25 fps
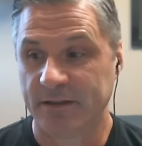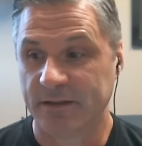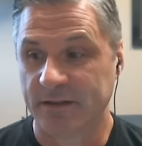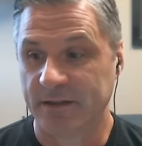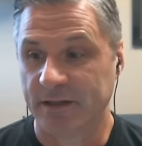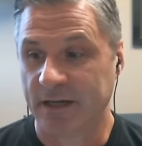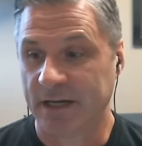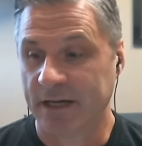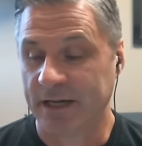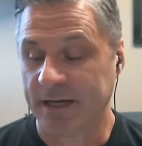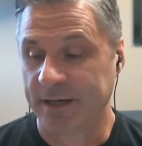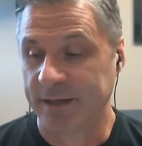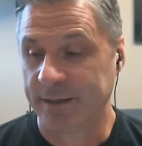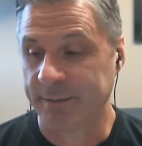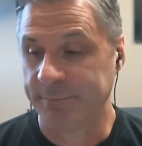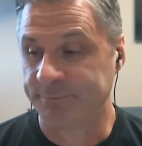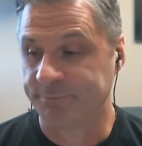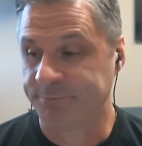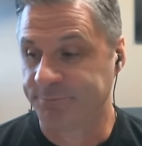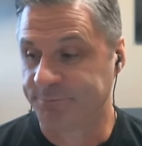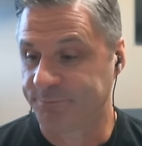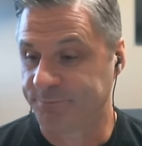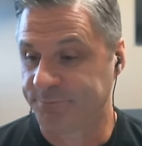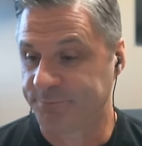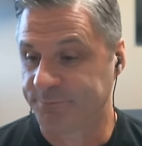
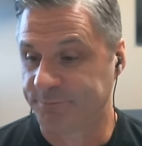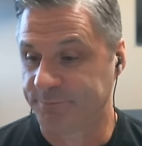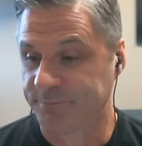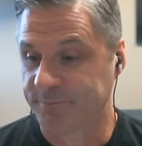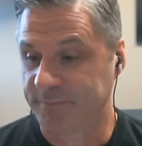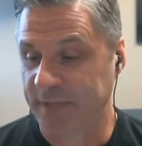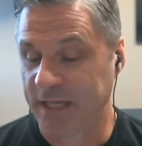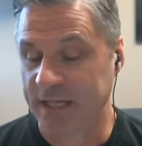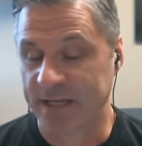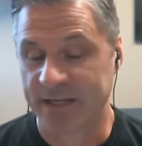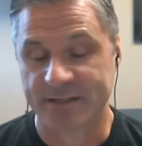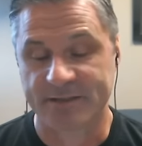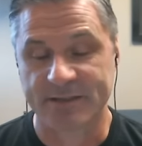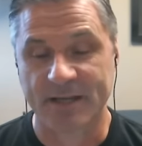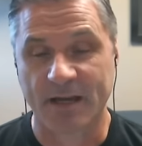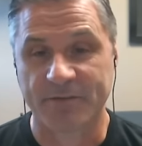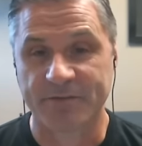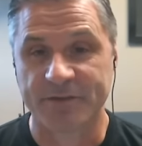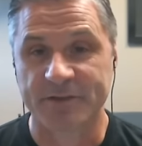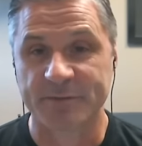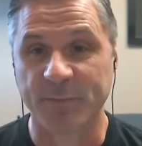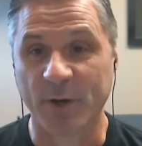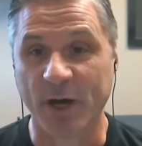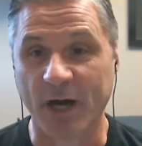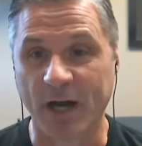um, in a tough
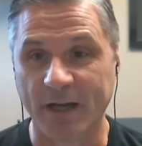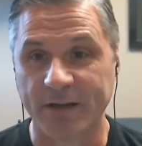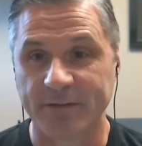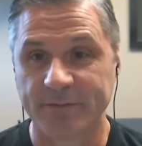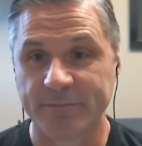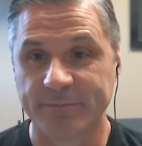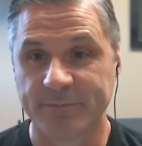spot.